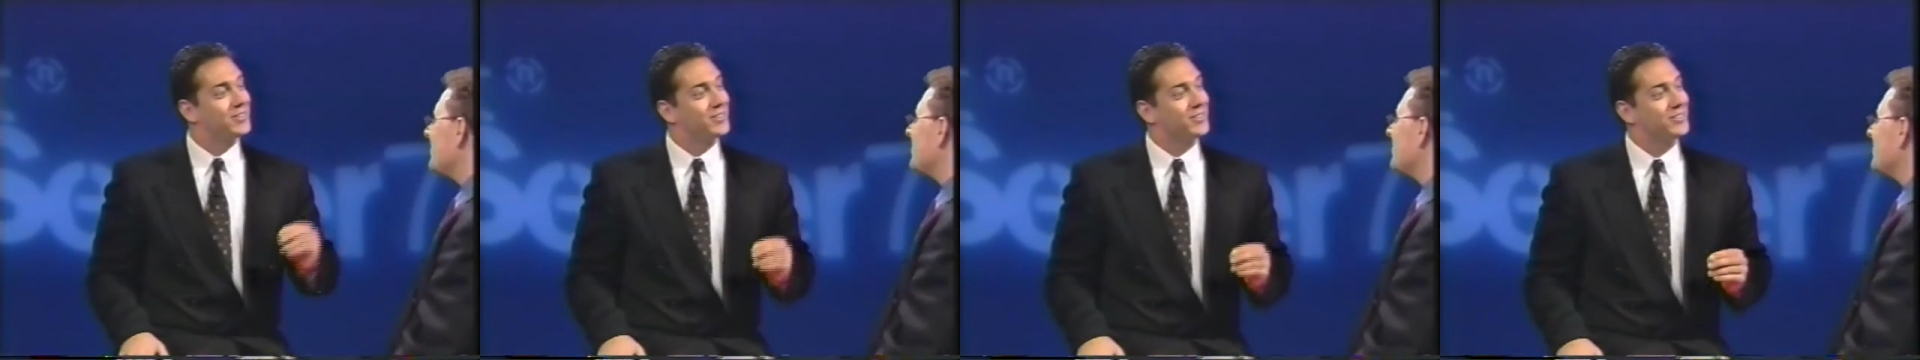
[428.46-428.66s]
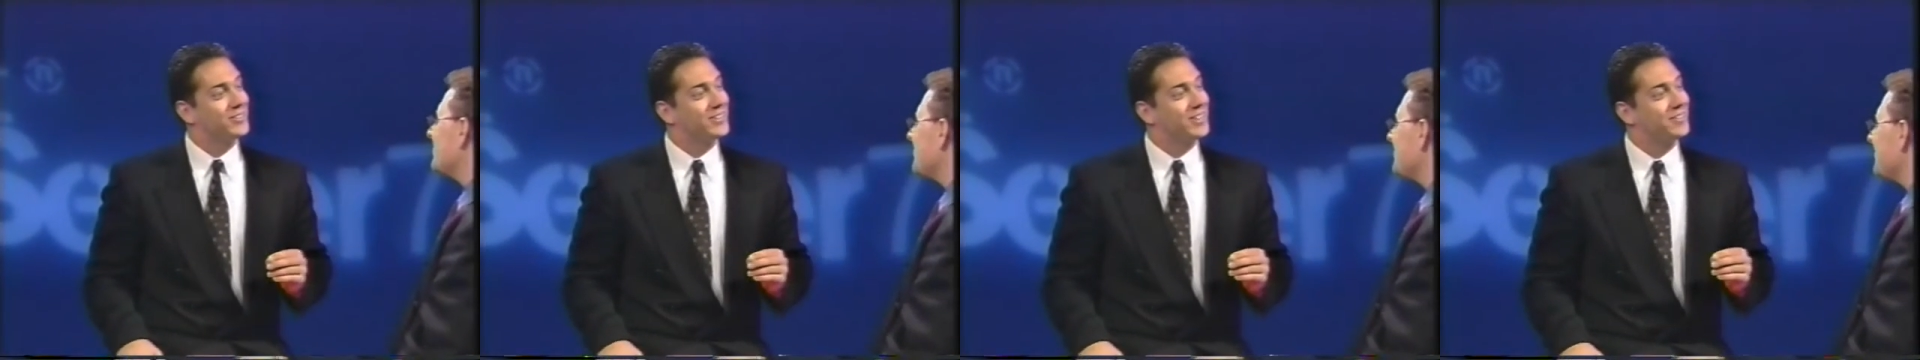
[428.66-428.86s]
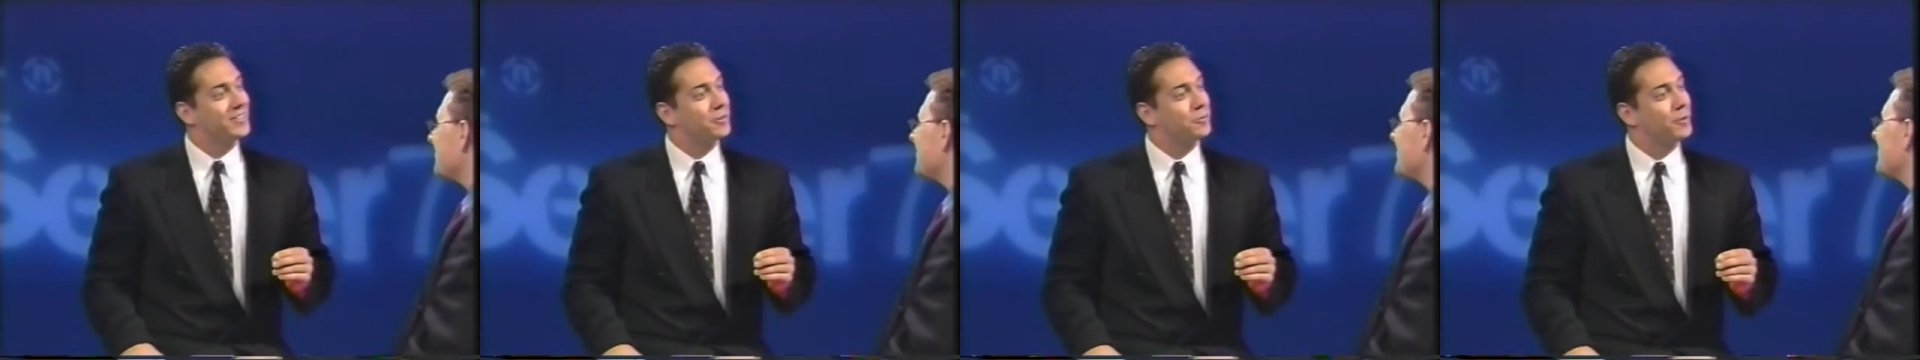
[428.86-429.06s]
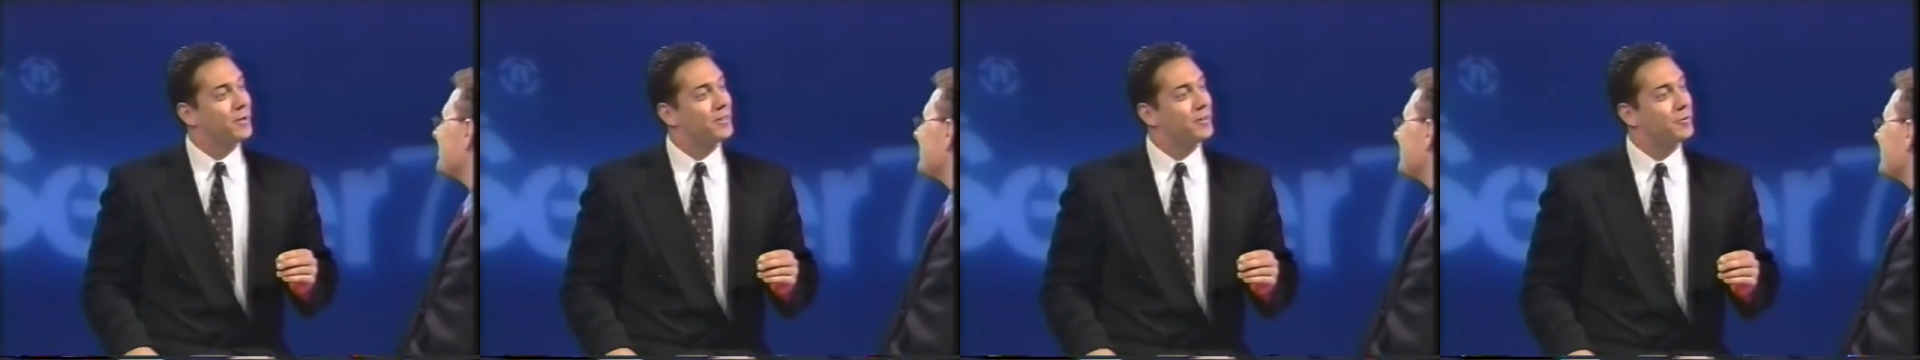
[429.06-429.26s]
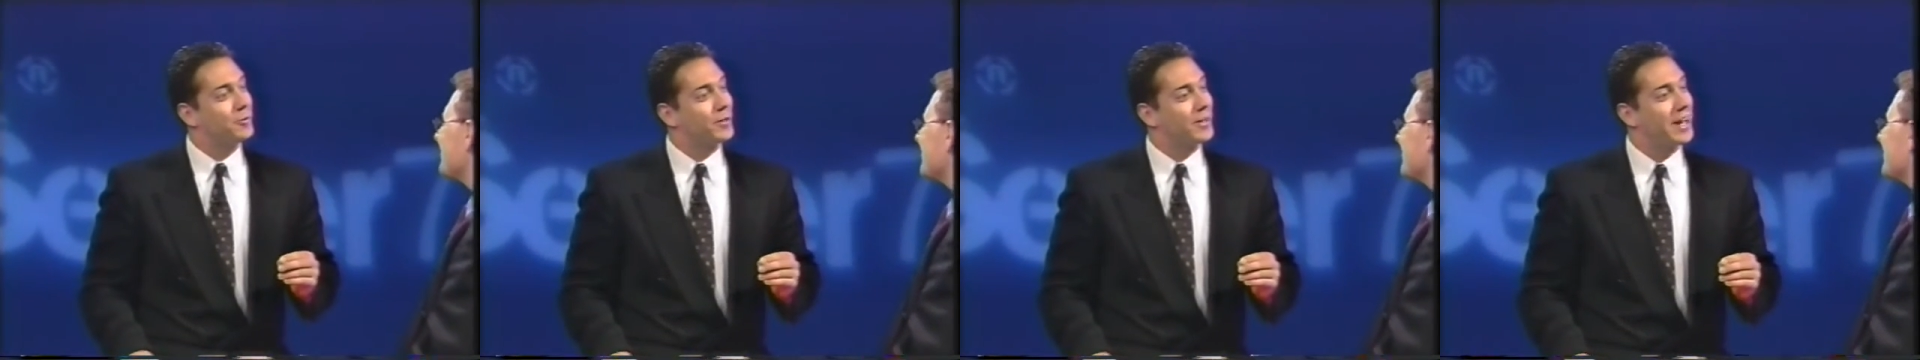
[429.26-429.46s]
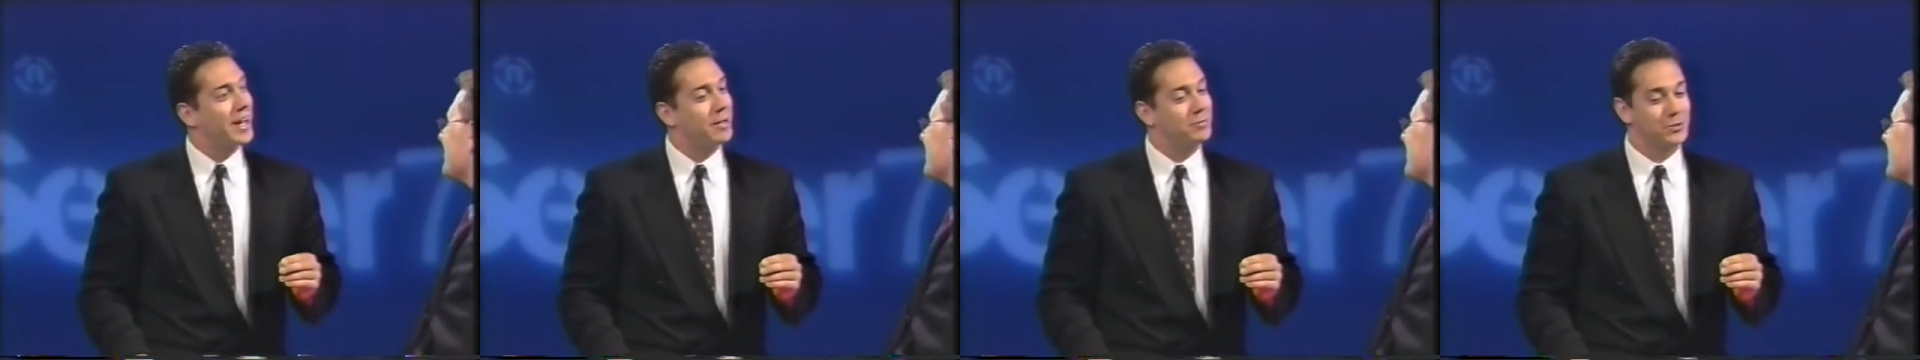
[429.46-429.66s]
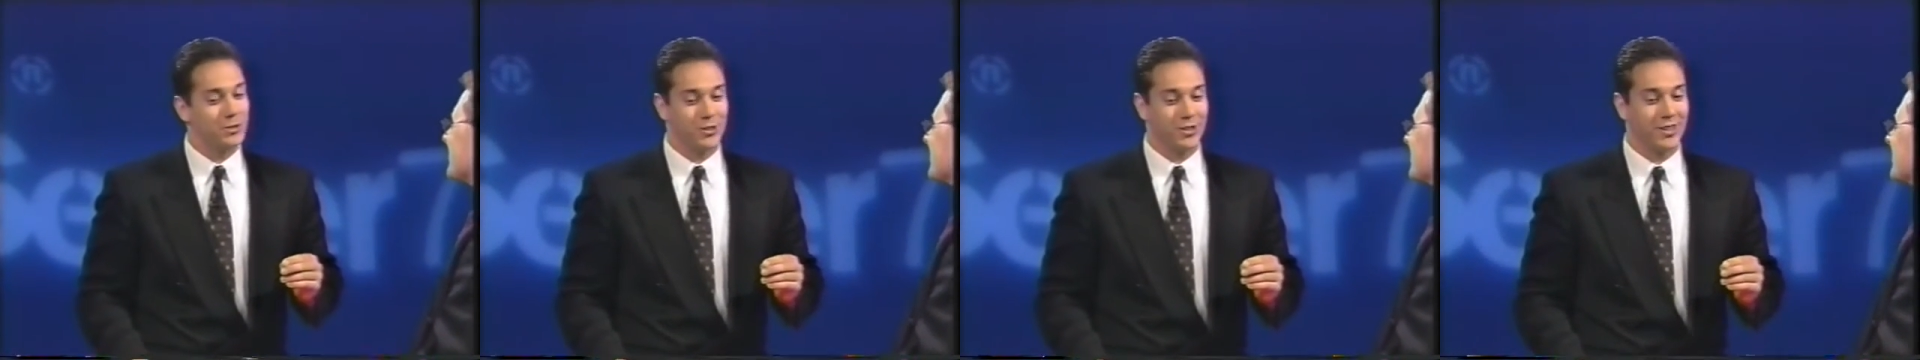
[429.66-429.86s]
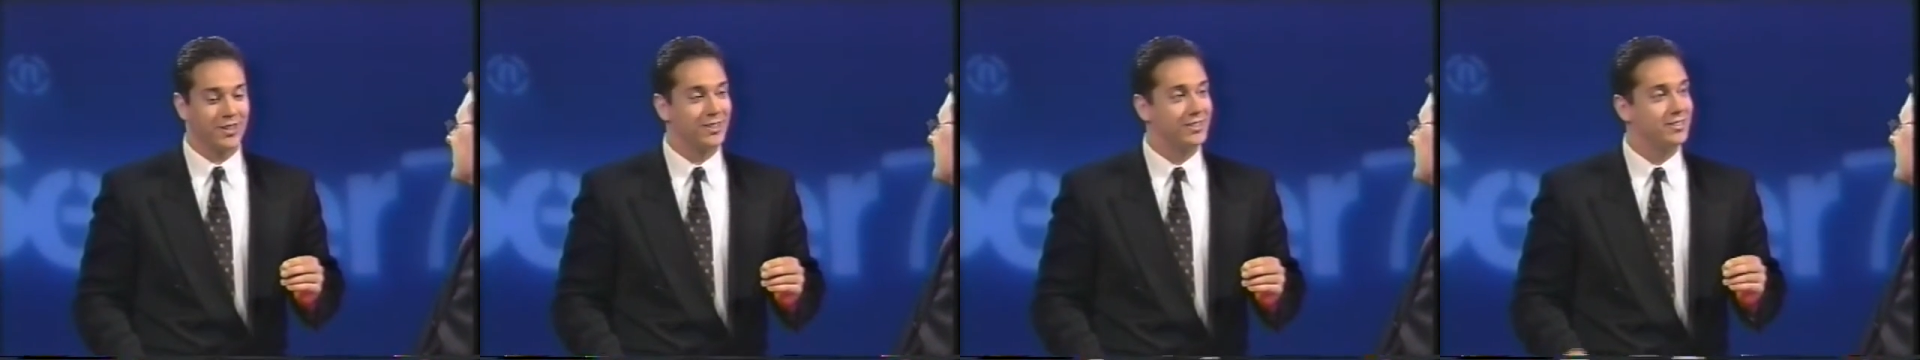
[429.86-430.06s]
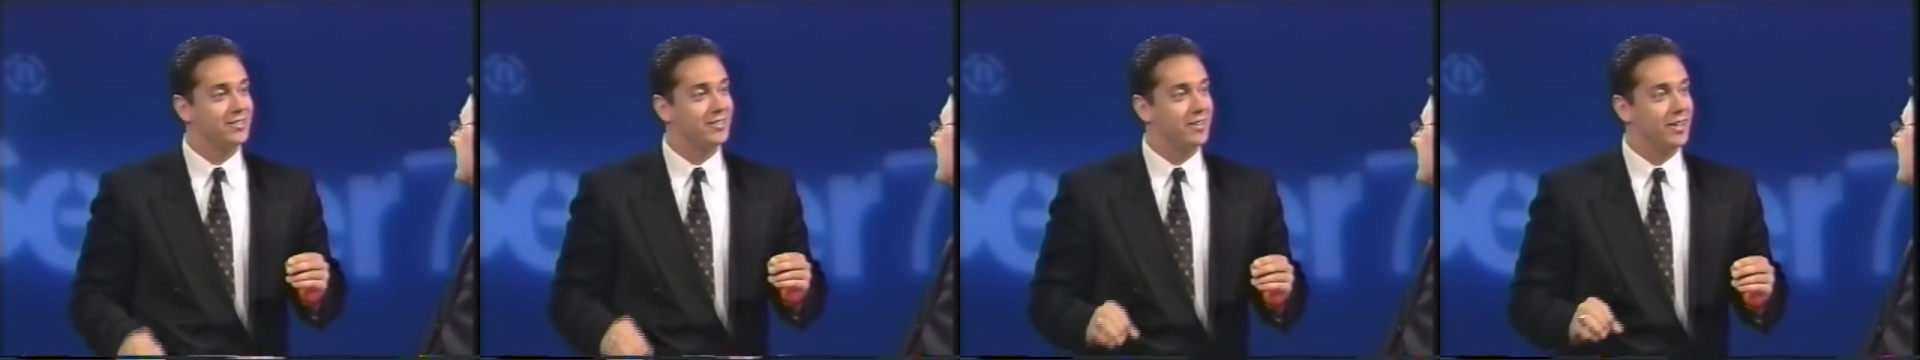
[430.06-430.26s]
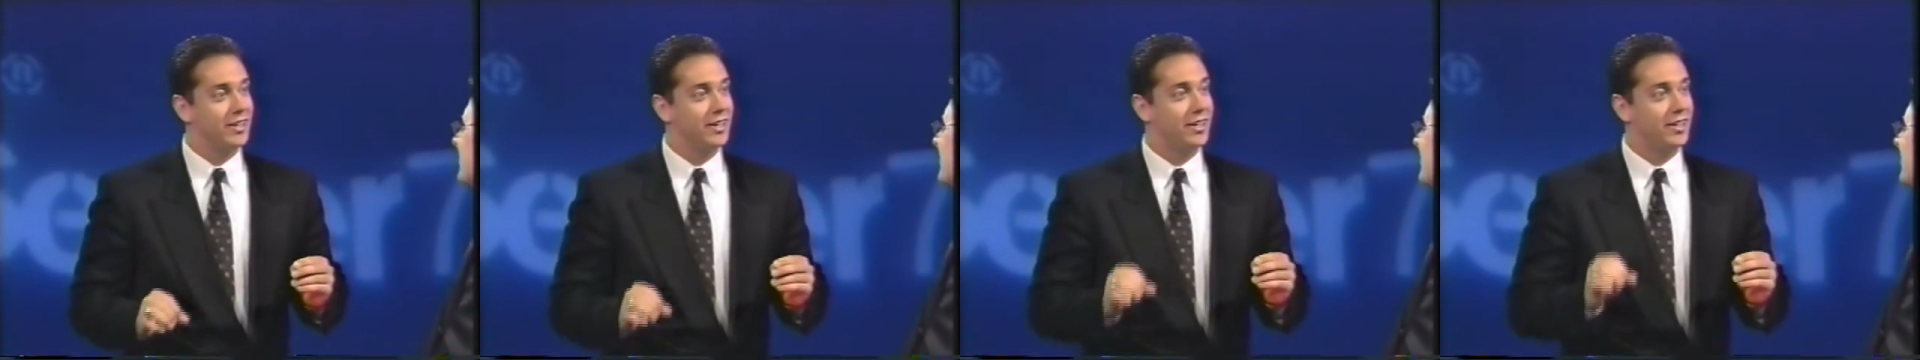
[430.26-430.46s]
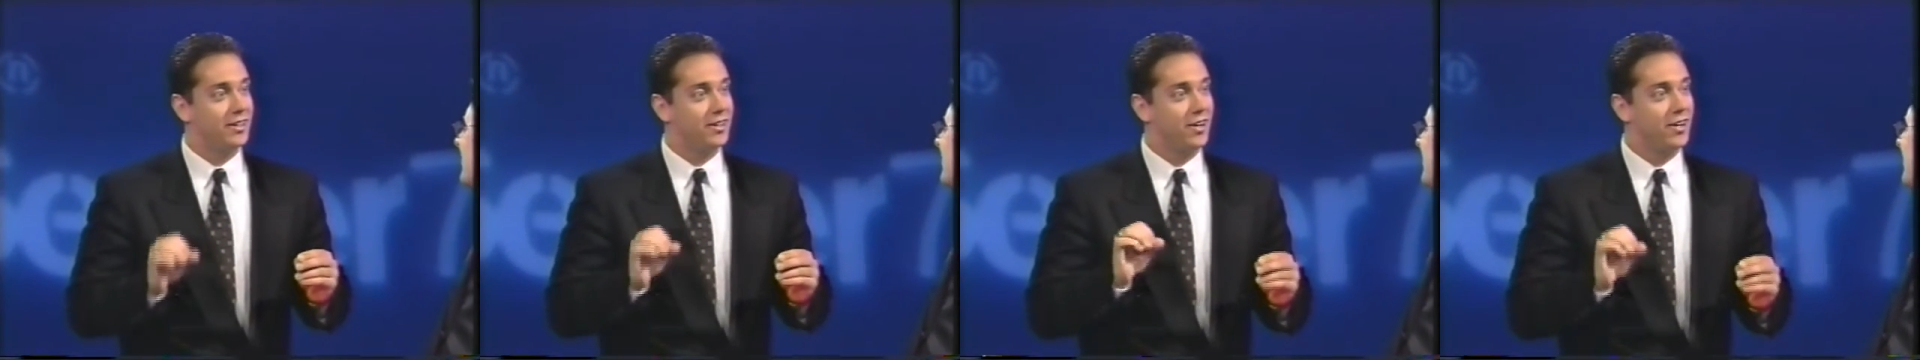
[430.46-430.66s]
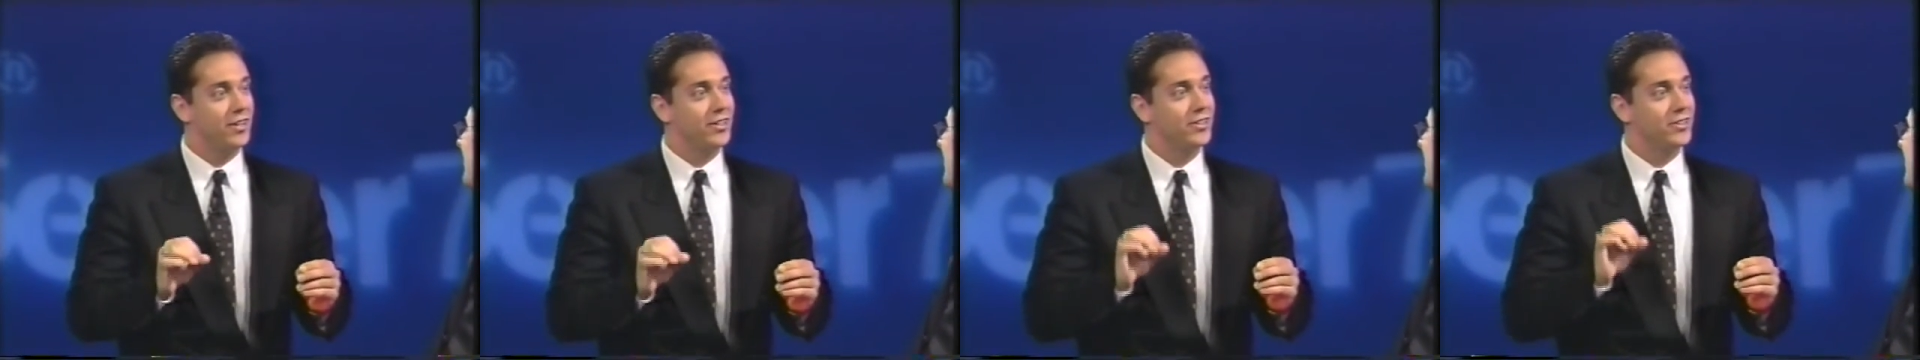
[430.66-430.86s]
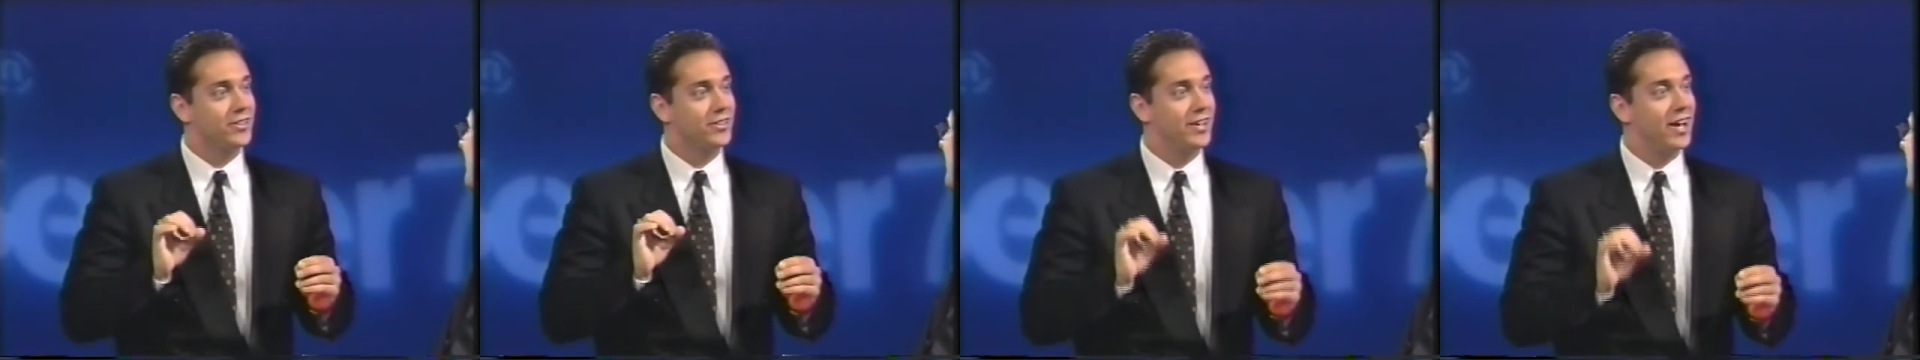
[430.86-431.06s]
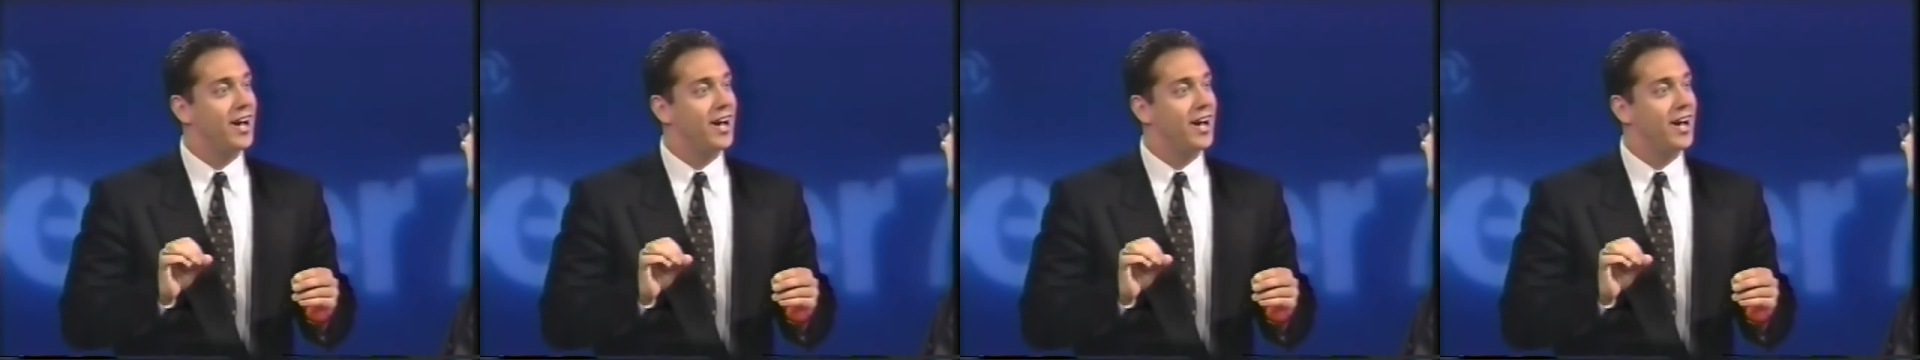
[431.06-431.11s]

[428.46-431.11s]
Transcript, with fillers: Turns out the way they were capturing it is they had hired an